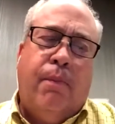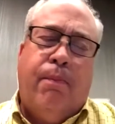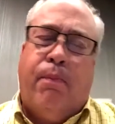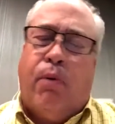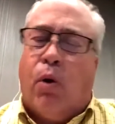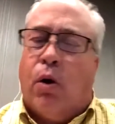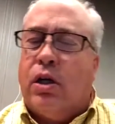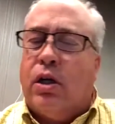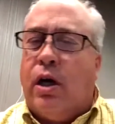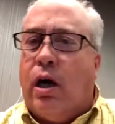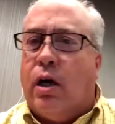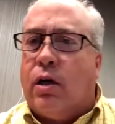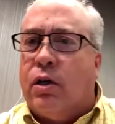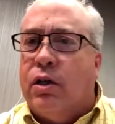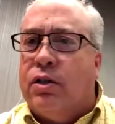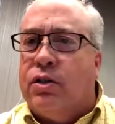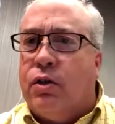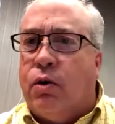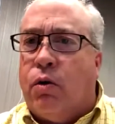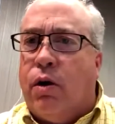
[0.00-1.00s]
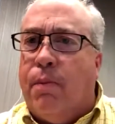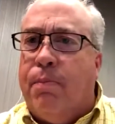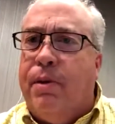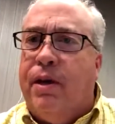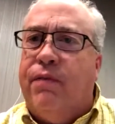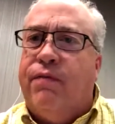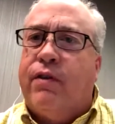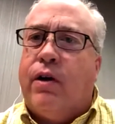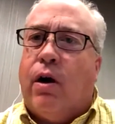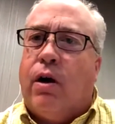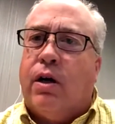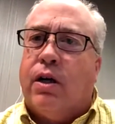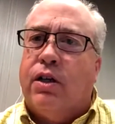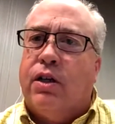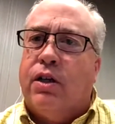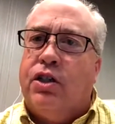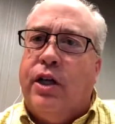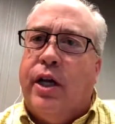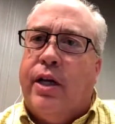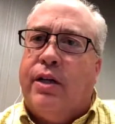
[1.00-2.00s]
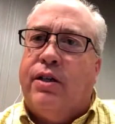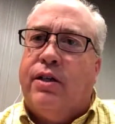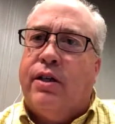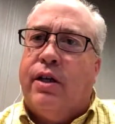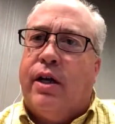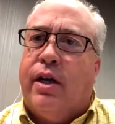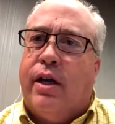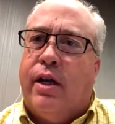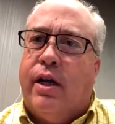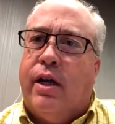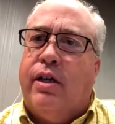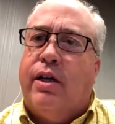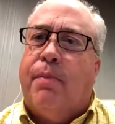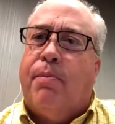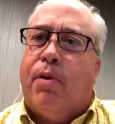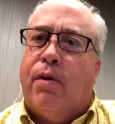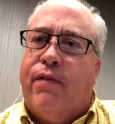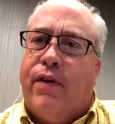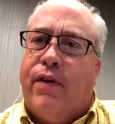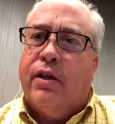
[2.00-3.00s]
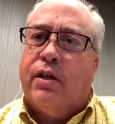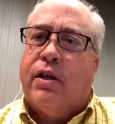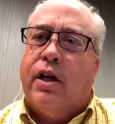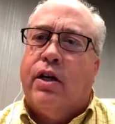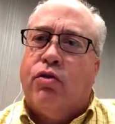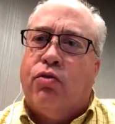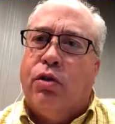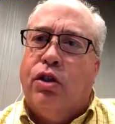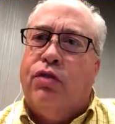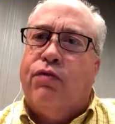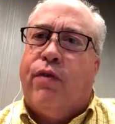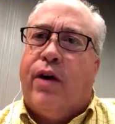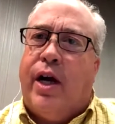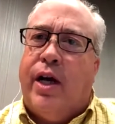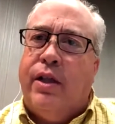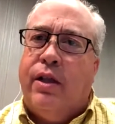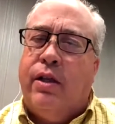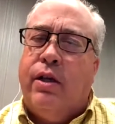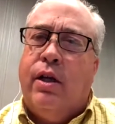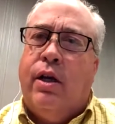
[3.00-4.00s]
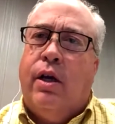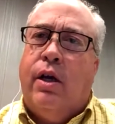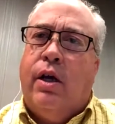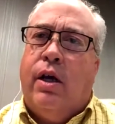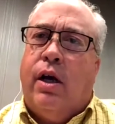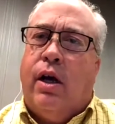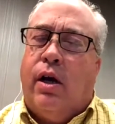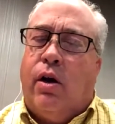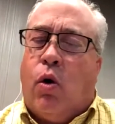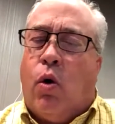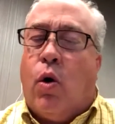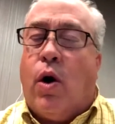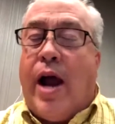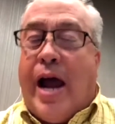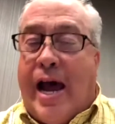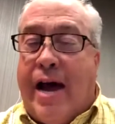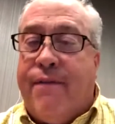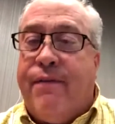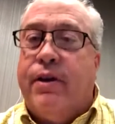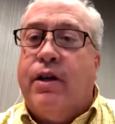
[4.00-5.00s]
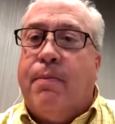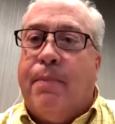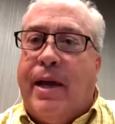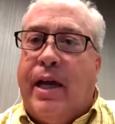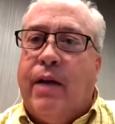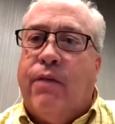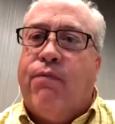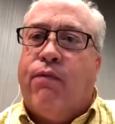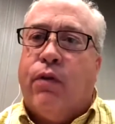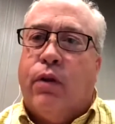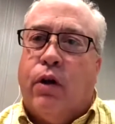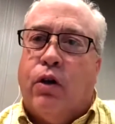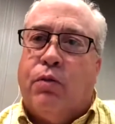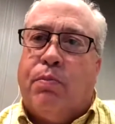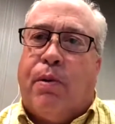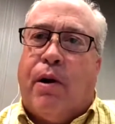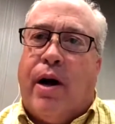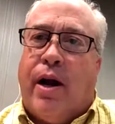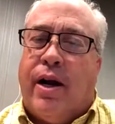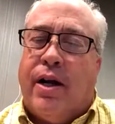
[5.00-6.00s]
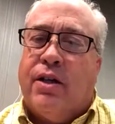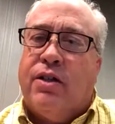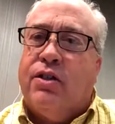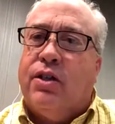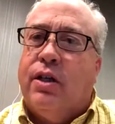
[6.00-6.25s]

pork carcass or a beef carcass, yet a number of countries find or have a demand for those products.